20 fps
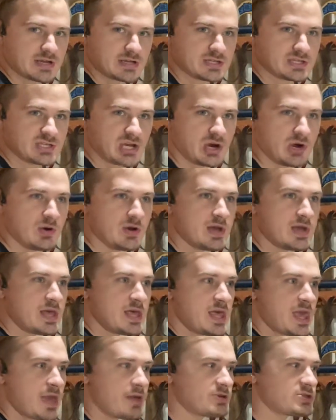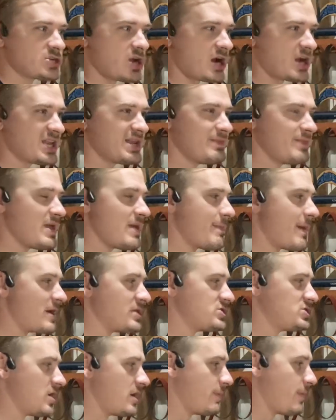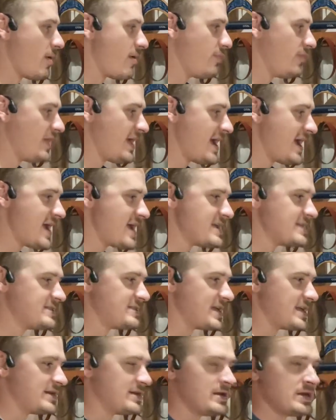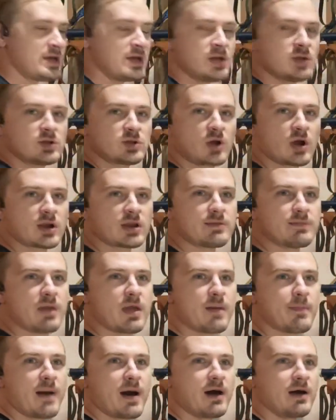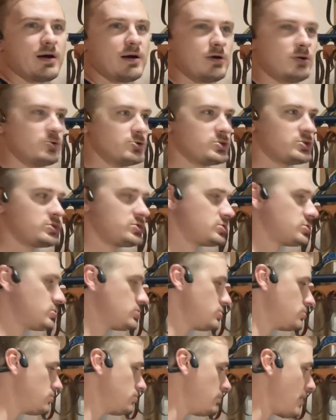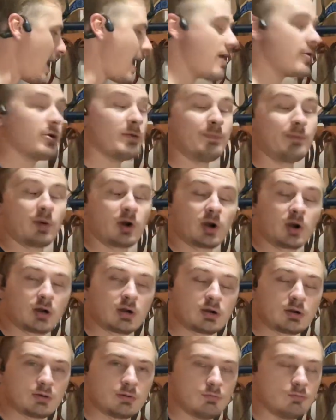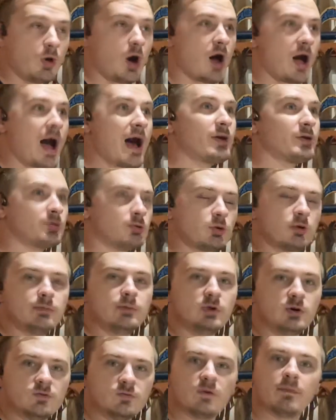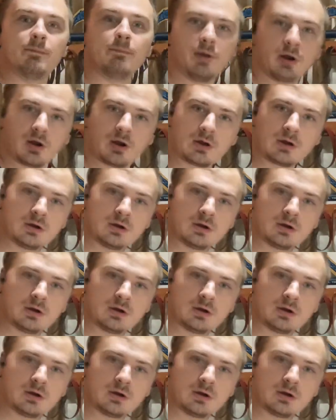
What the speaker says: So, he was talking to me about chipper blades and talking to me about how to remove a burr.